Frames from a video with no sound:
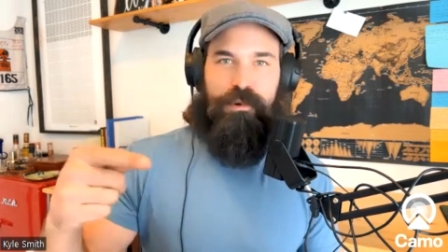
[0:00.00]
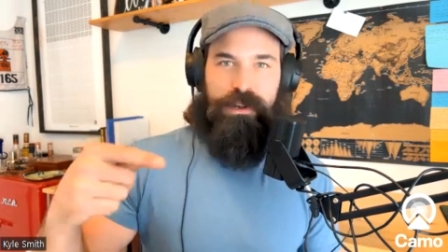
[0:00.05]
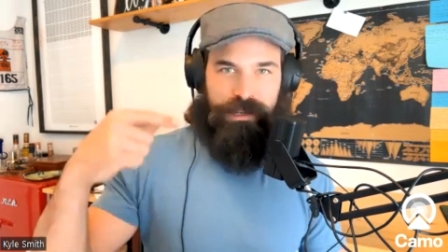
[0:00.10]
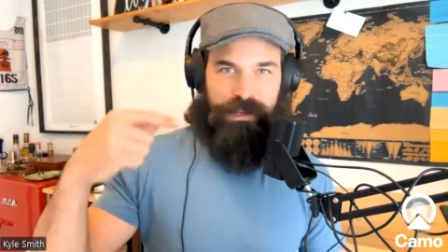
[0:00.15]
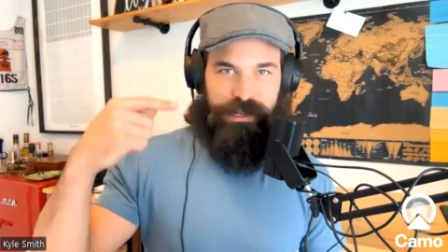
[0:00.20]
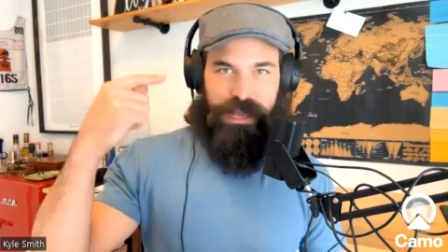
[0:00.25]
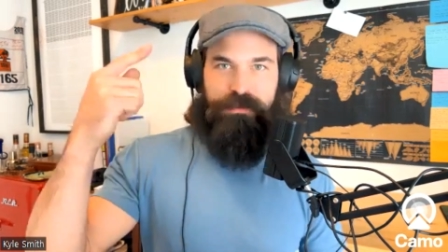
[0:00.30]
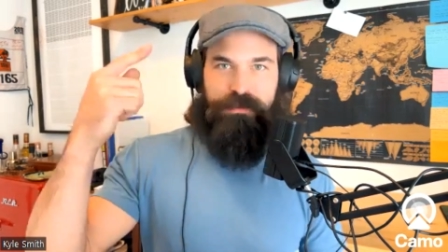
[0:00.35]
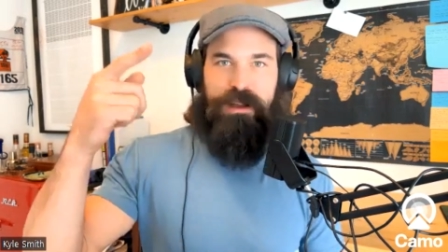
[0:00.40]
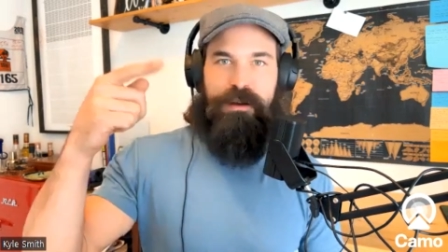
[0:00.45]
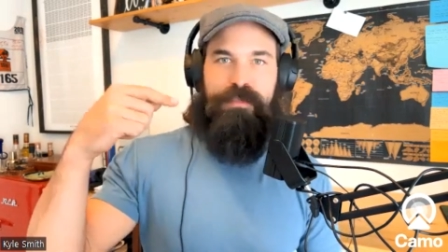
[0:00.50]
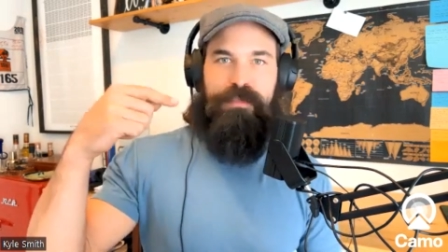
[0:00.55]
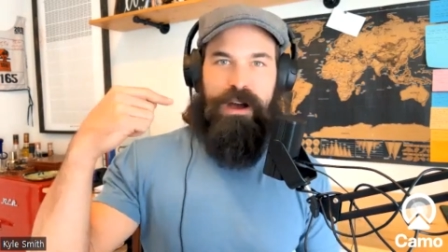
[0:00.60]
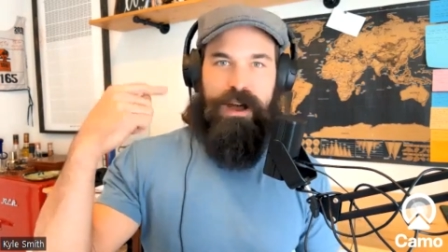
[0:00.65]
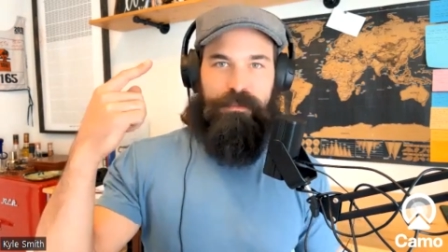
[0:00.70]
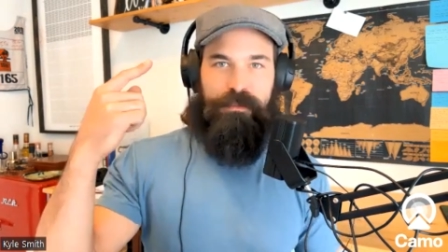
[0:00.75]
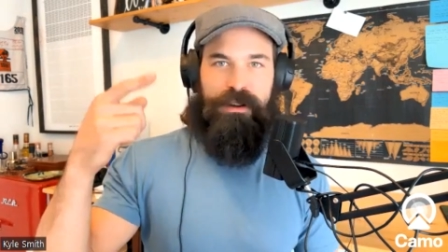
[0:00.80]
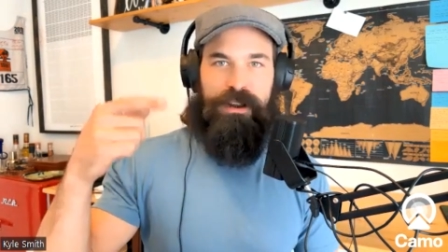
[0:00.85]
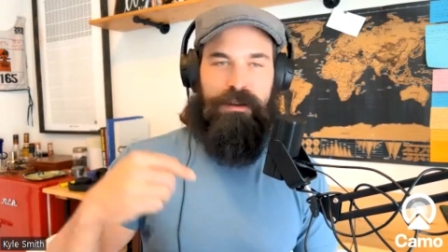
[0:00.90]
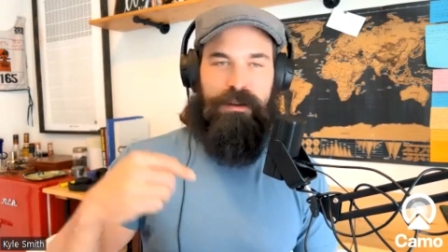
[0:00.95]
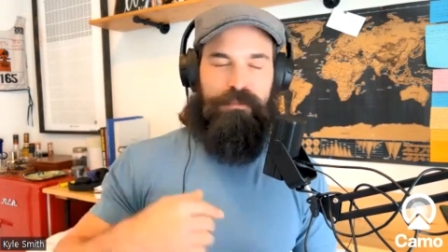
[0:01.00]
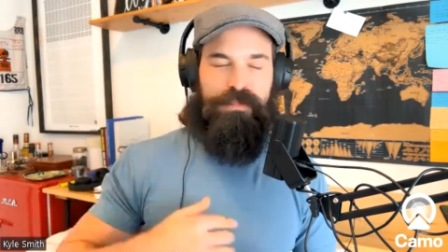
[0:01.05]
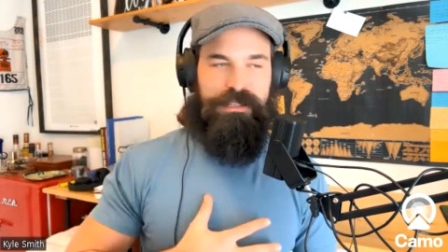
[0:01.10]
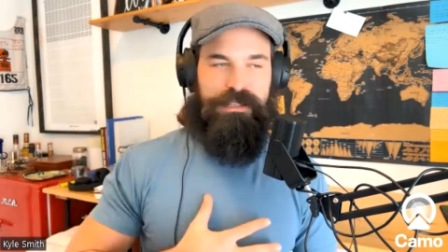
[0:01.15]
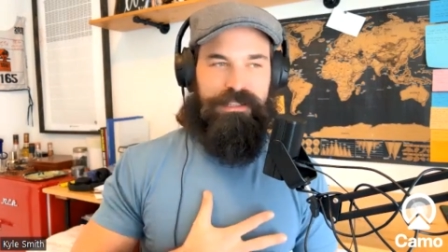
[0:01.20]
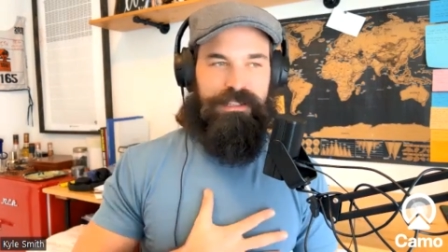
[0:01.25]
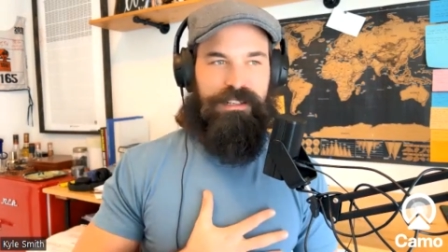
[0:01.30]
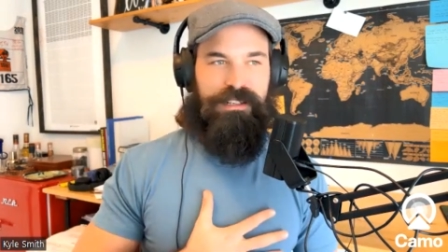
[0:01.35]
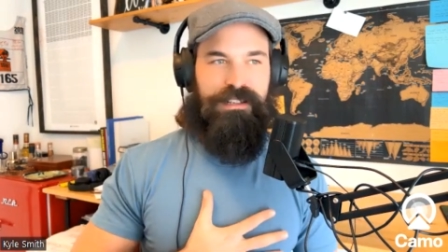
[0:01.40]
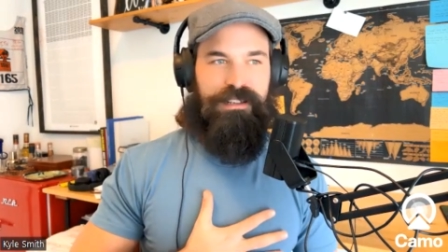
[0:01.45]
kept on popping up
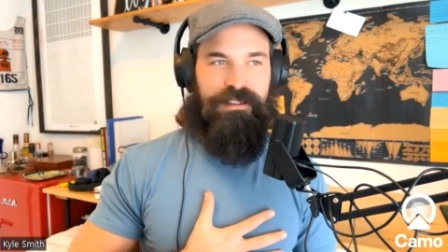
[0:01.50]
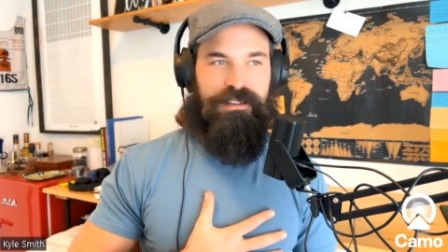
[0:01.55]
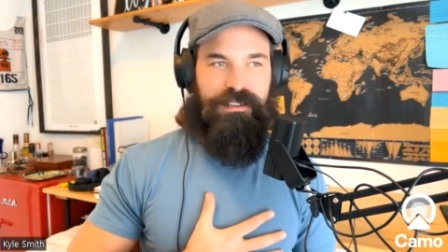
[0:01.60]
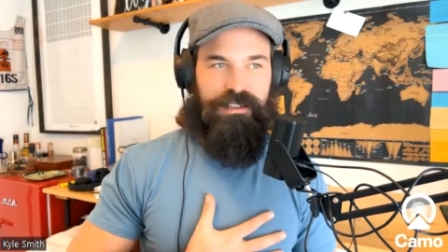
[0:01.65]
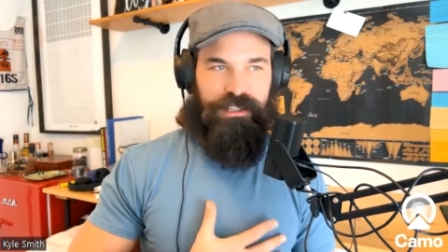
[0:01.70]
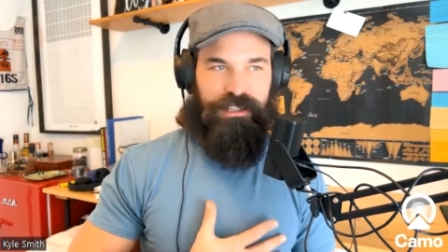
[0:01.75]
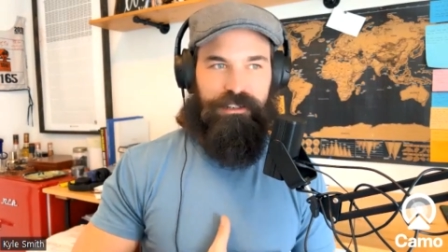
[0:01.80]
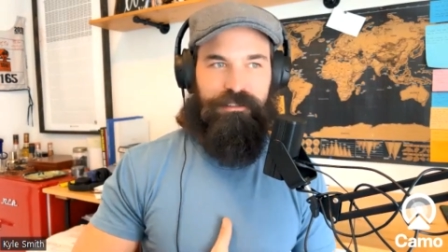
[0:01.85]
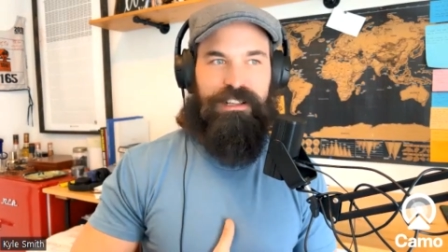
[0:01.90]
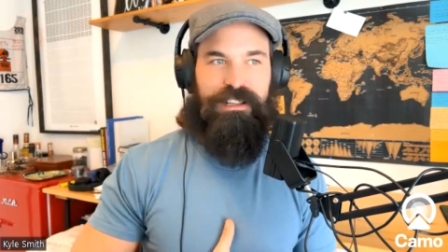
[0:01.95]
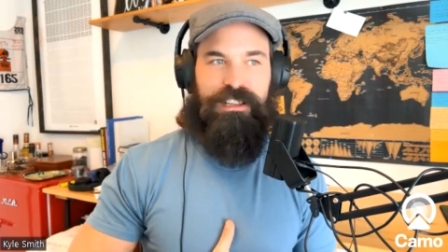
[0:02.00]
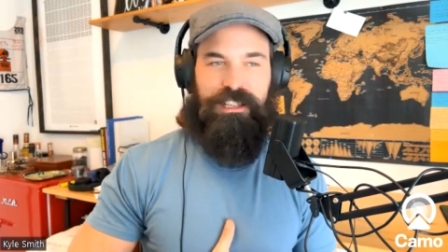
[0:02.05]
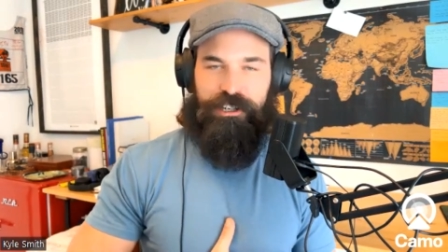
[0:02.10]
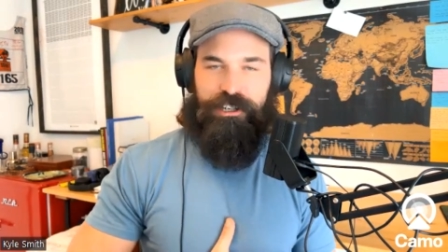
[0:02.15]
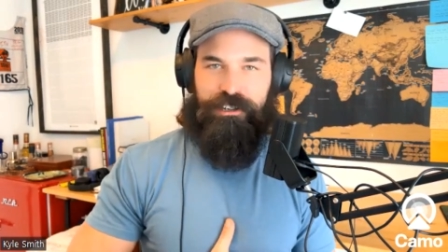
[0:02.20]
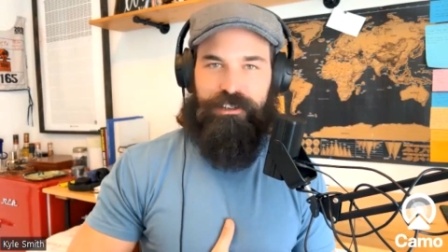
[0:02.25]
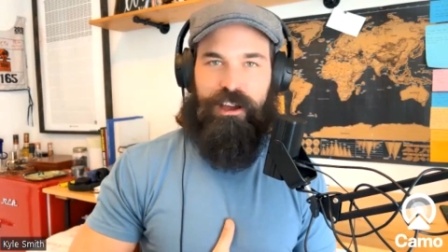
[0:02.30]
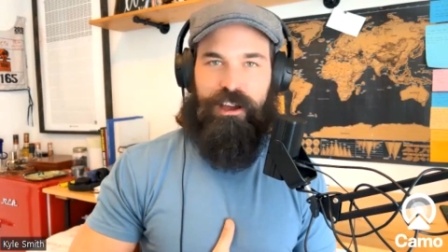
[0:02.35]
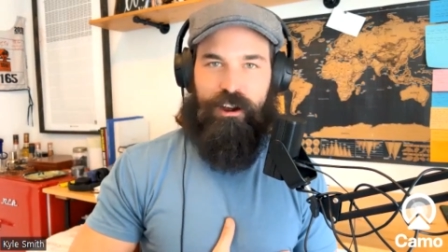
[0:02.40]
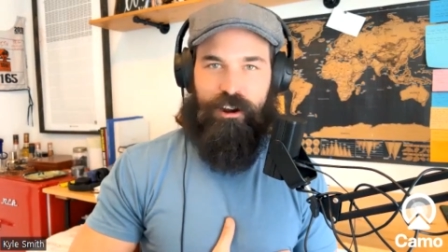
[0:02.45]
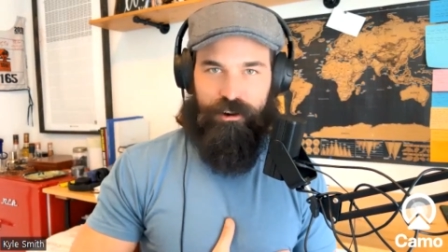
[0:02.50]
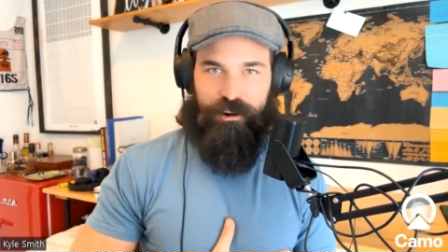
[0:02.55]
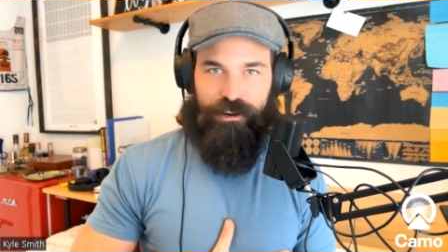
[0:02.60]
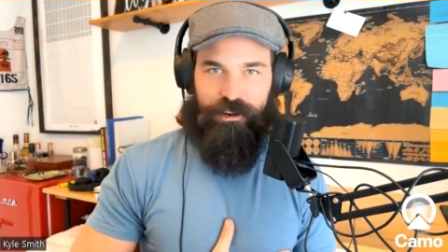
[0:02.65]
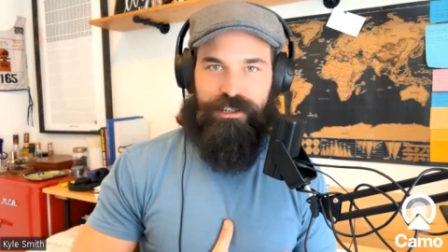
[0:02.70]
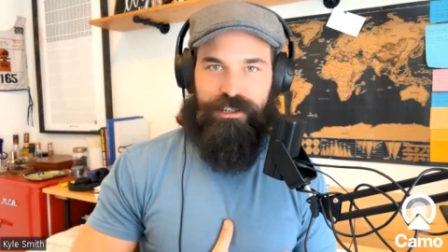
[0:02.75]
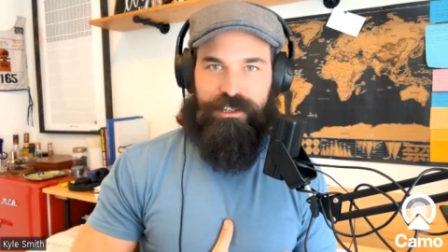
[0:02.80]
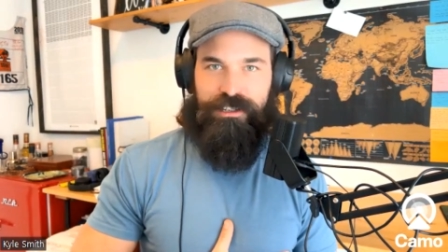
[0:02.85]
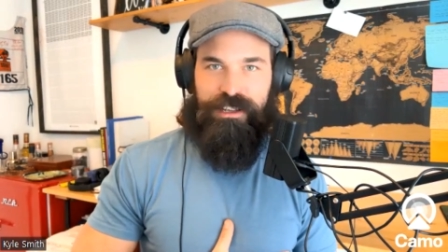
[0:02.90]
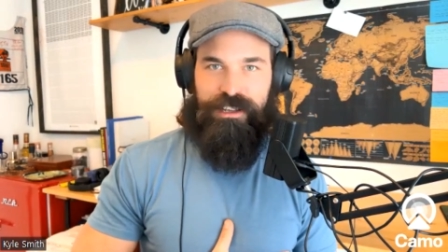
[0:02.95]
is cl- clear the
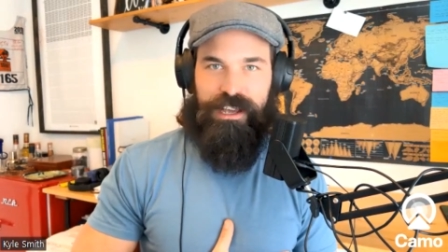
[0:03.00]
heart